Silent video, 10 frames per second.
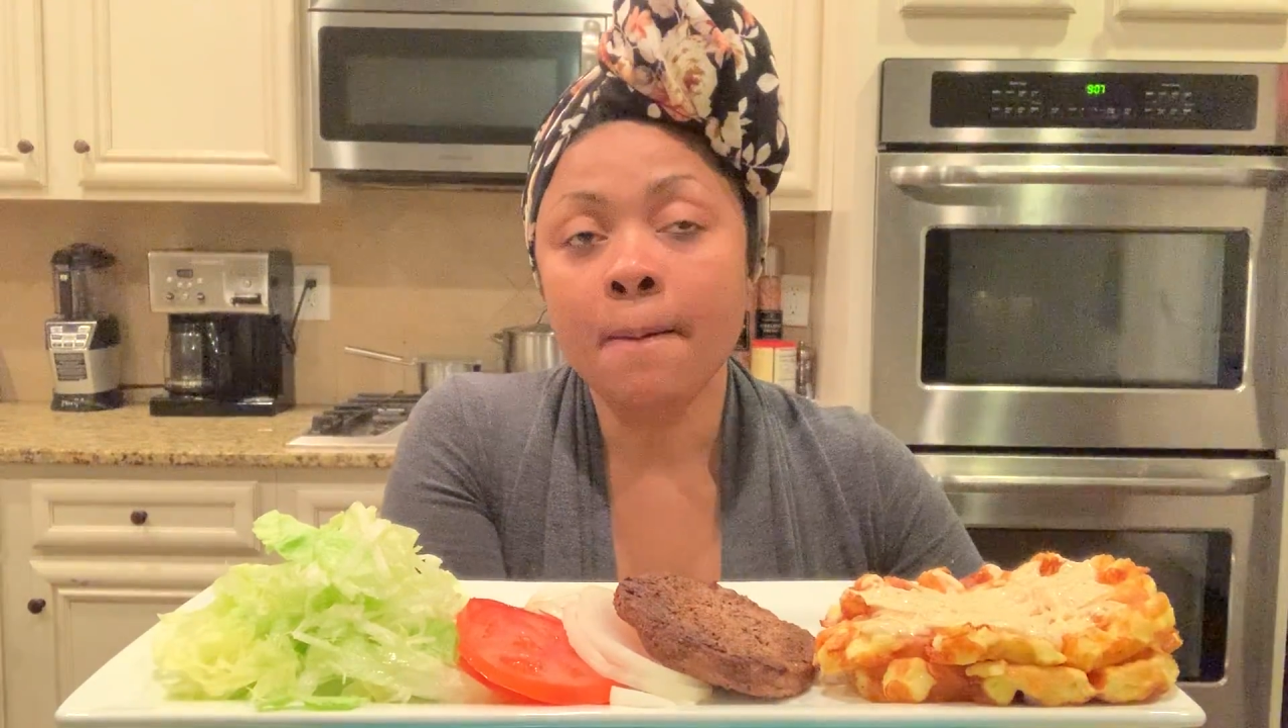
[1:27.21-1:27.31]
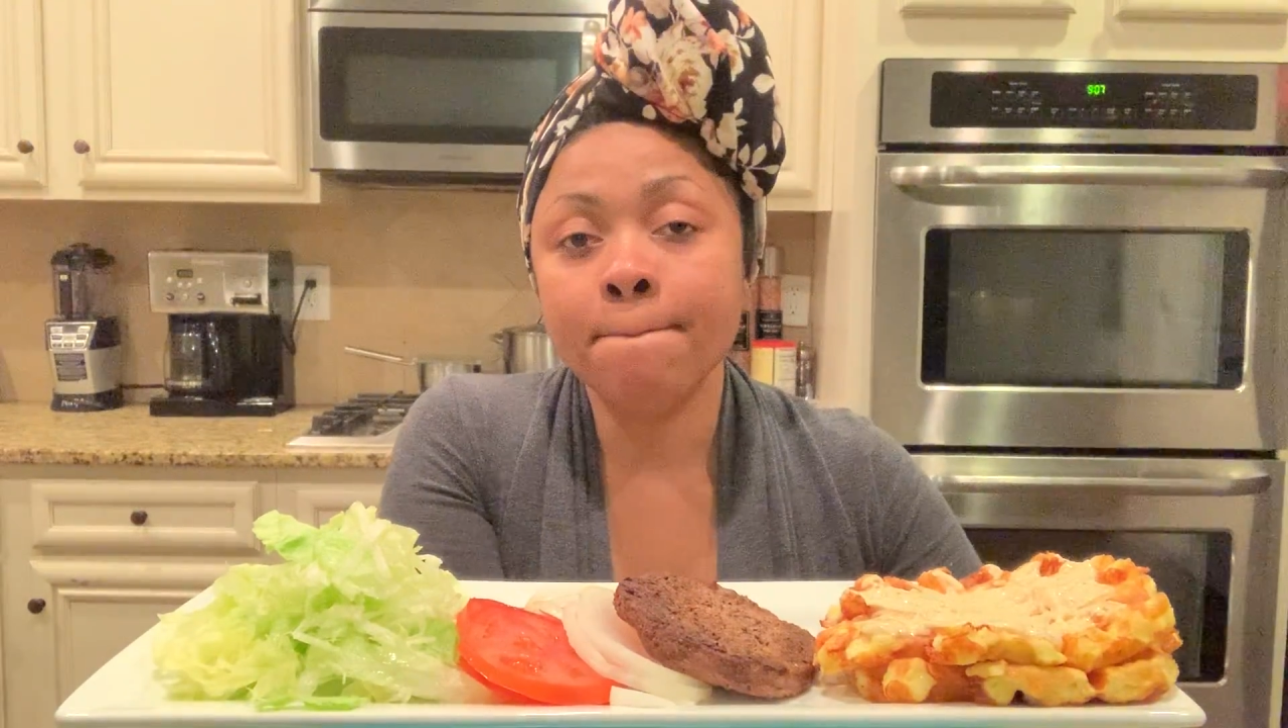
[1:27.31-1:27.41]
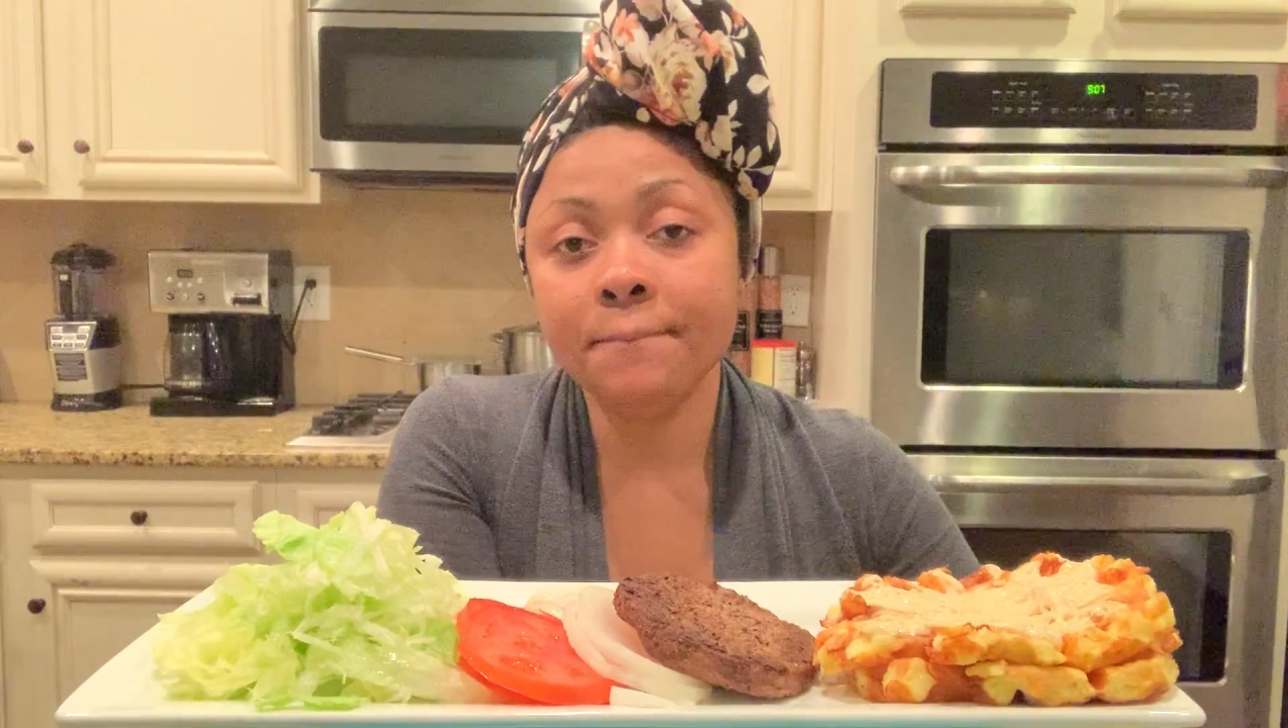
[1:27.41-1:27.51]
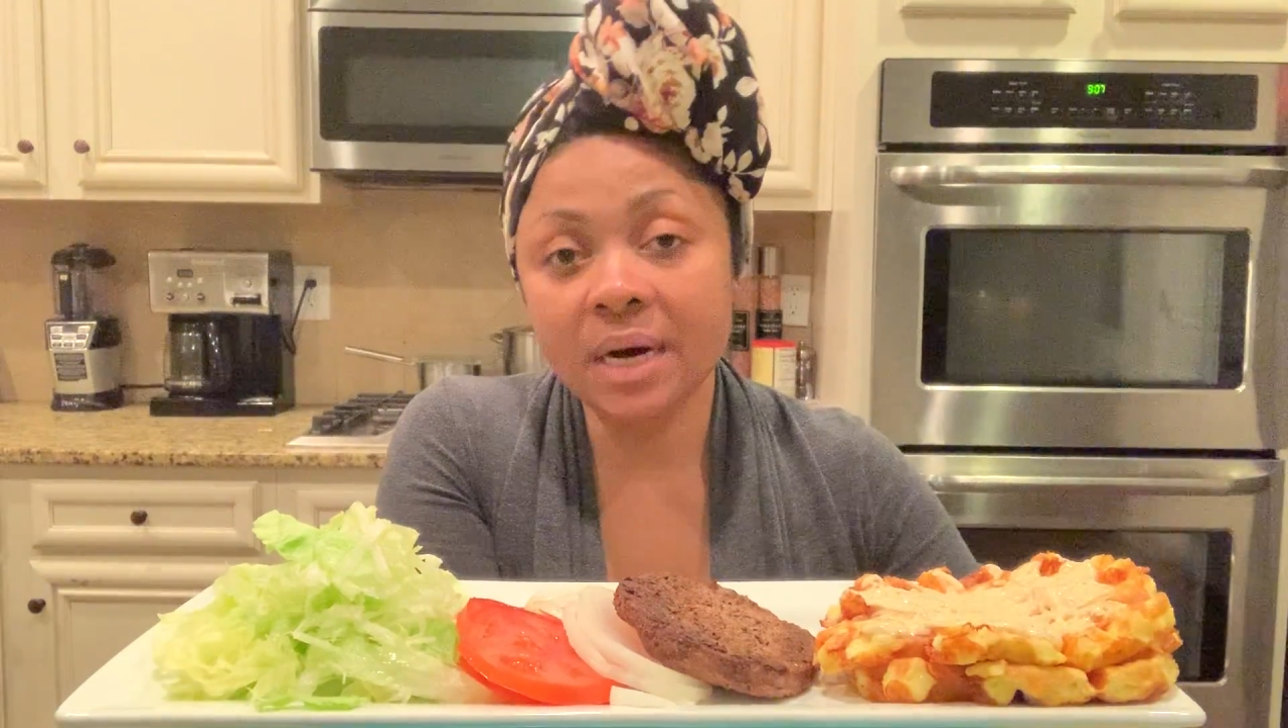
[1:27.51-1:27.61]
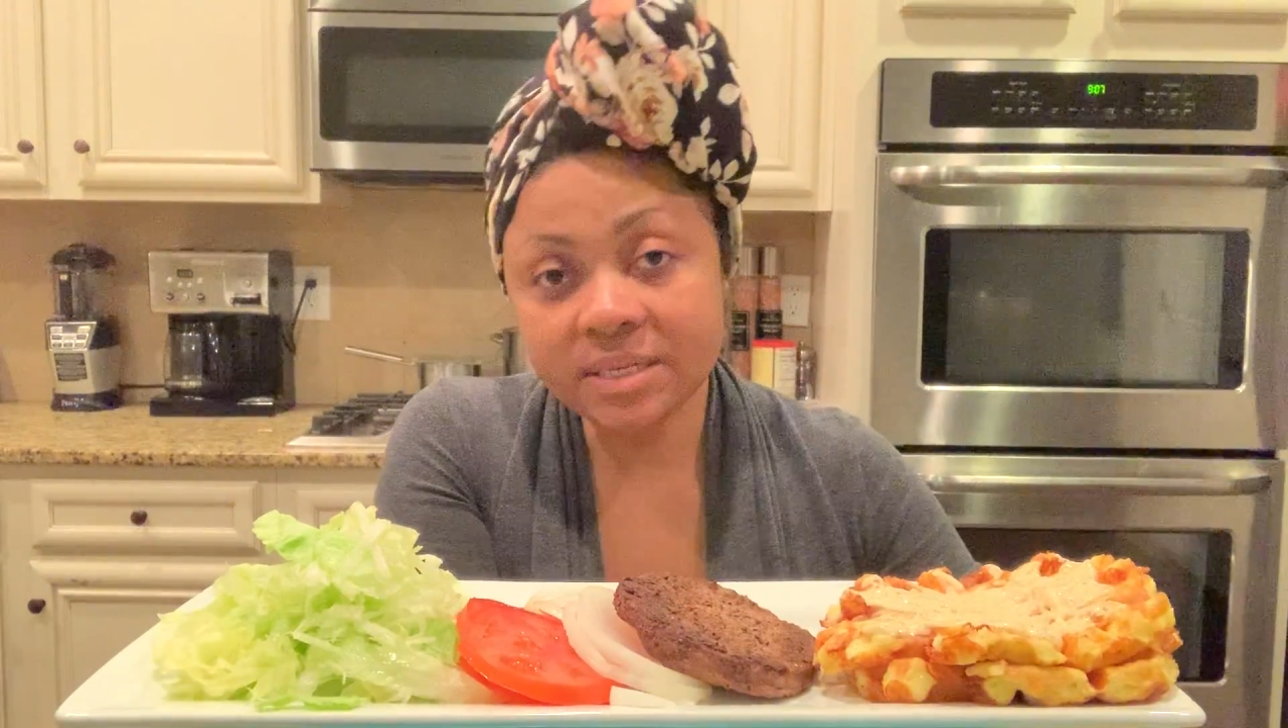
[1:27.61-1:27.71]

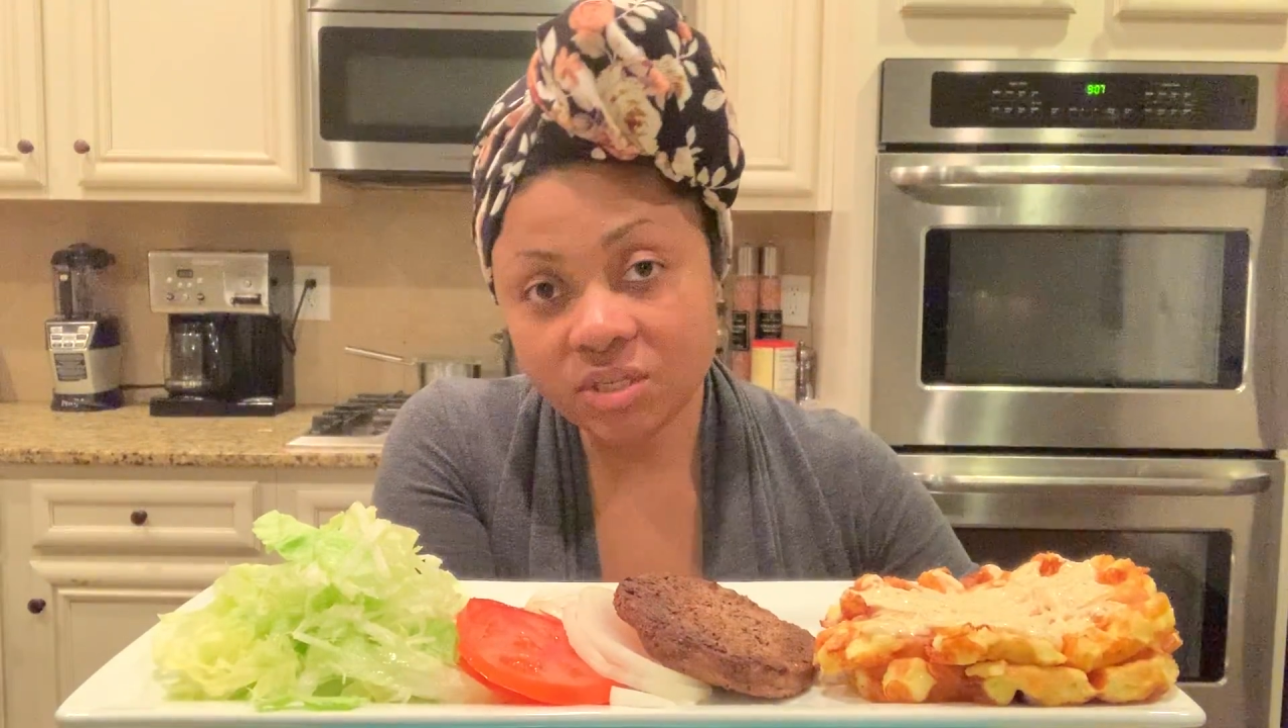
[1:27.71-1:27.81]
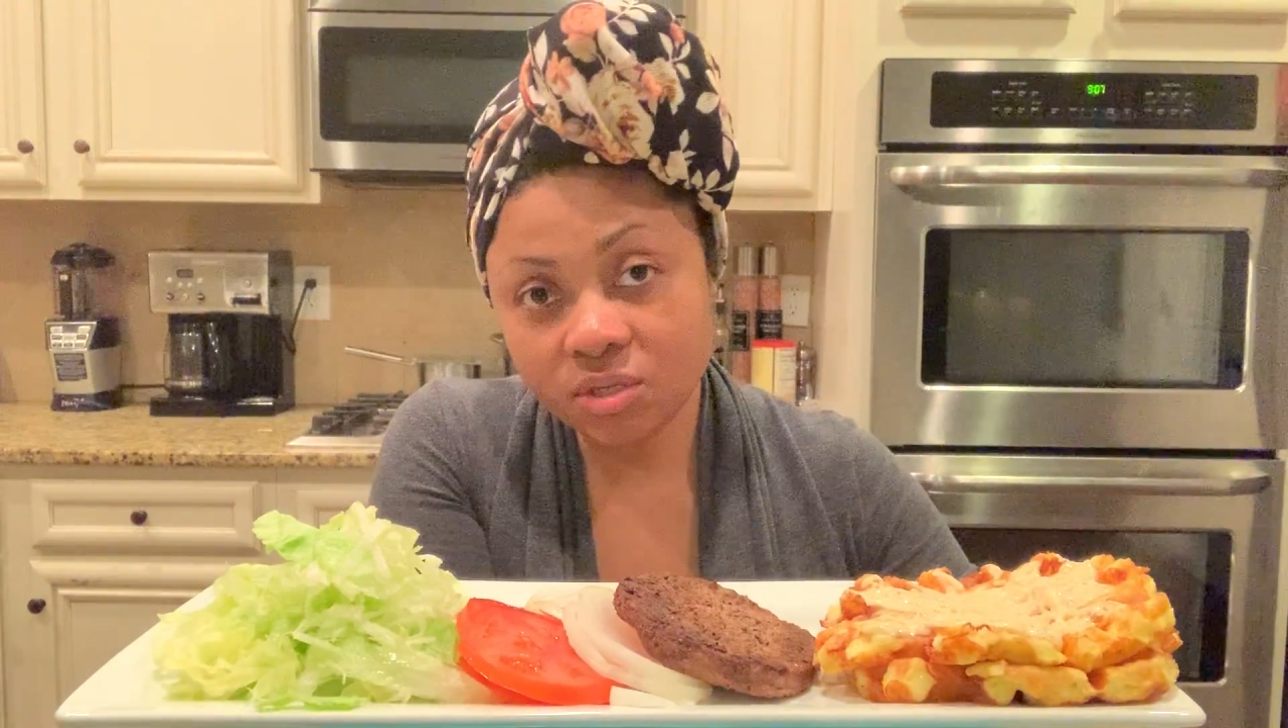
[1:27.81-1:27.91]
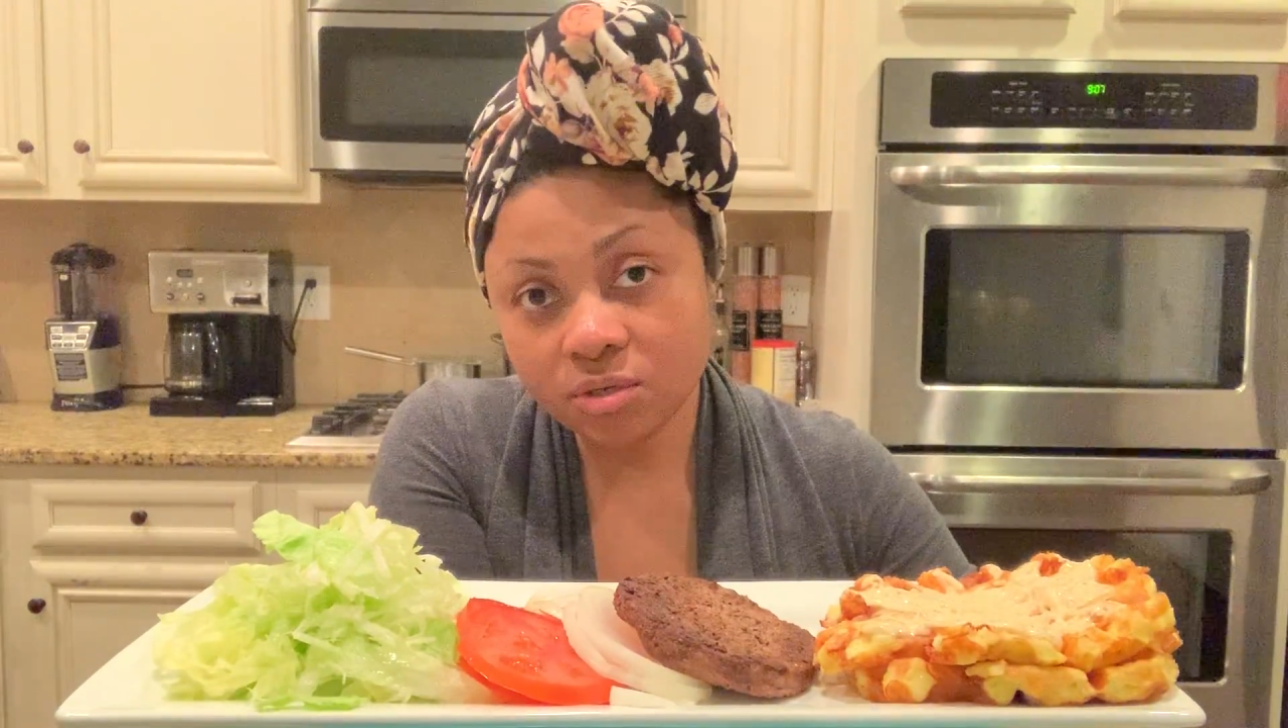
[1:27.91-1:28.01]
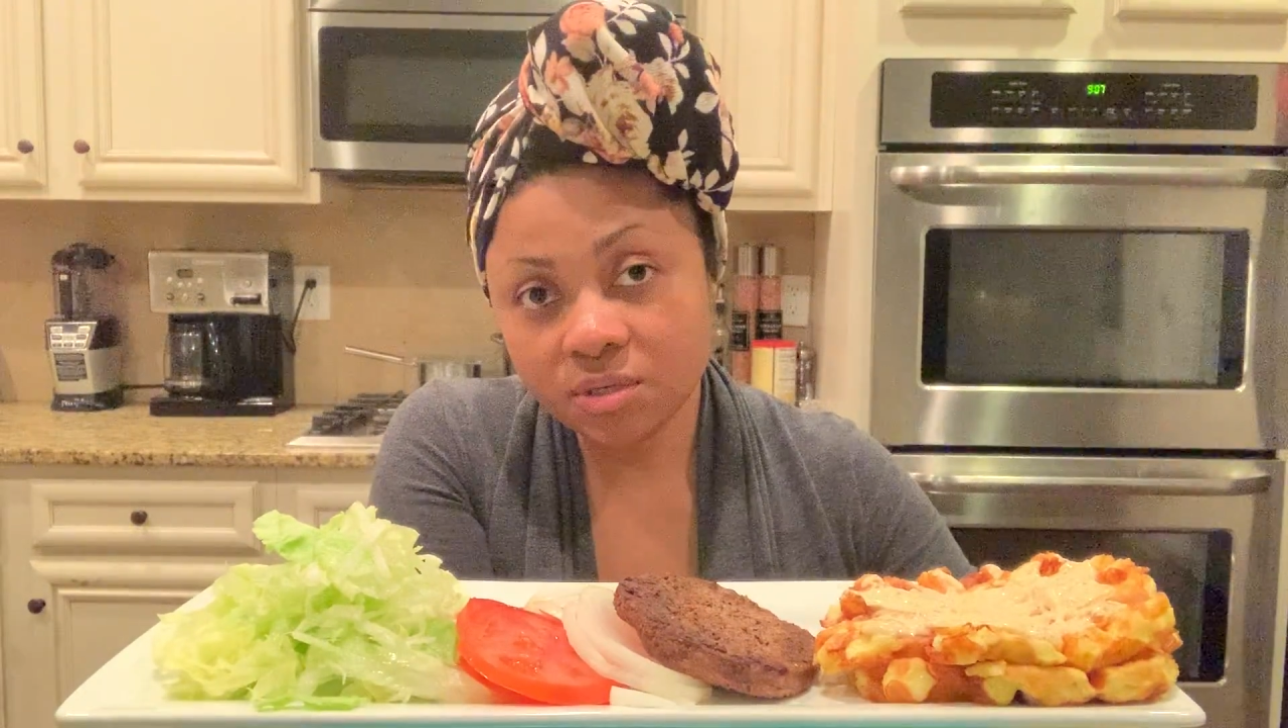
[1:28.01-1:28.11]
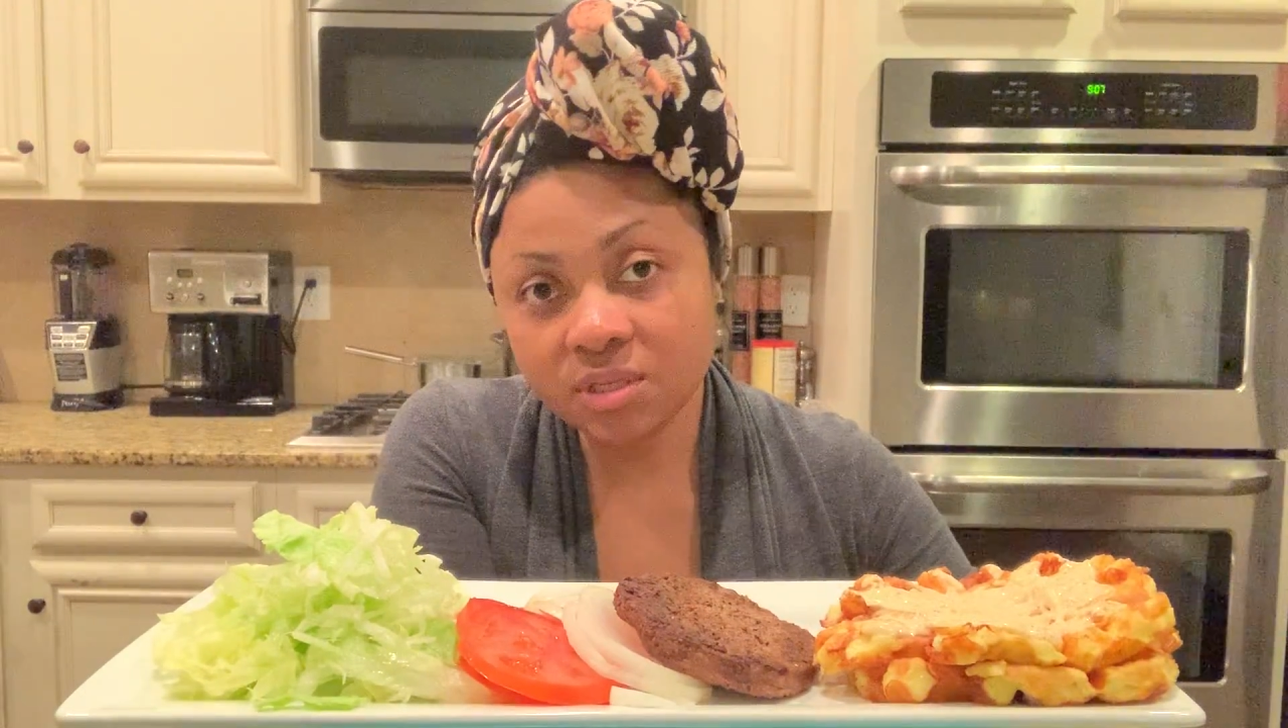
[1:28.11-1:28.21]
mustard,